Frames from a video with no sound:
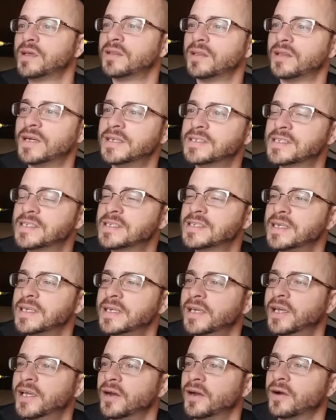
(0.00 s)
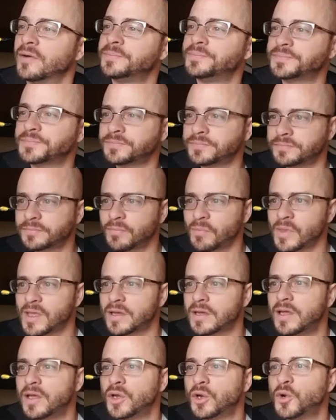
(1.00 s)
Let's see here.
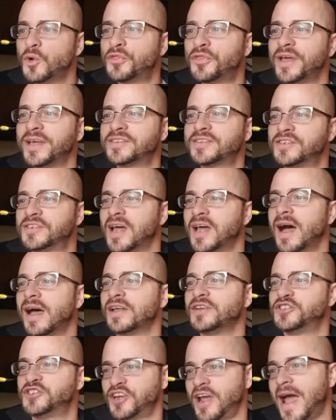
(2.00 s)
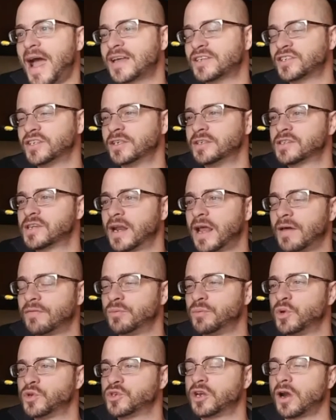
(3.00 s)
Who thinks Don Jackson is going to have the
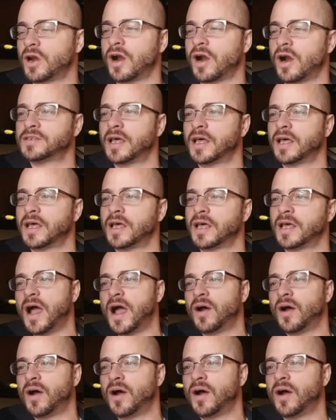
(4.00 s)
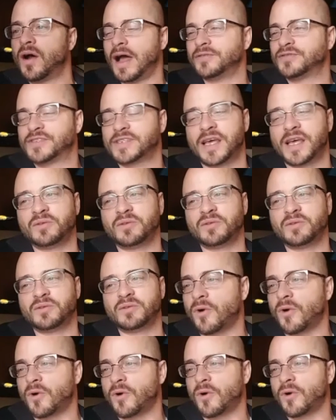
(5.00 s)
most yards on the ground? I've said
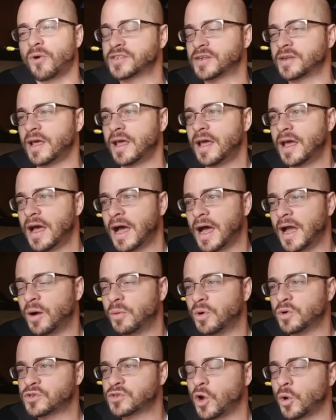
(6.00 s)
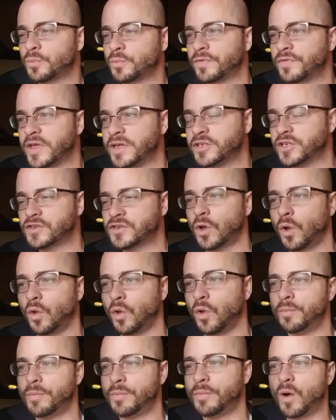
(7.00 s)
before, I almost hope that they just
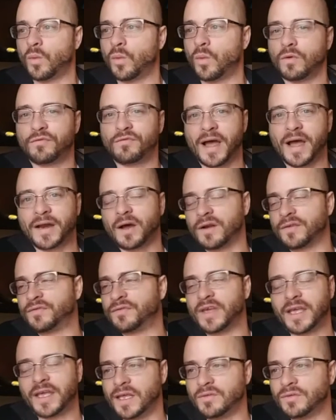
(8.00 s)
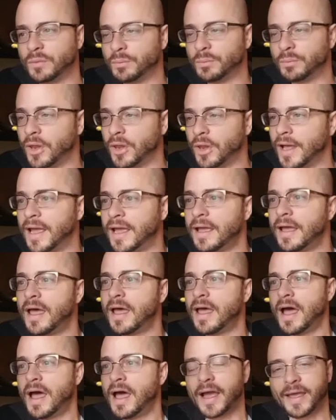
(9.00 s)
hold him out. We'll find out if he can even play,
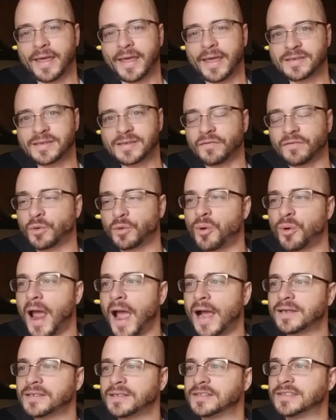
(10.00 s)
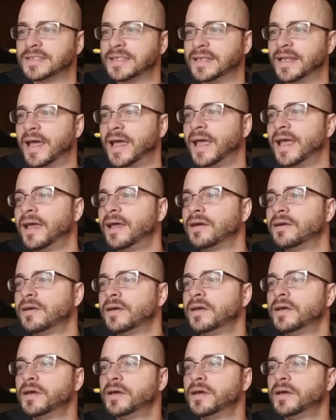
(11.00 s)
I guess, after practice today.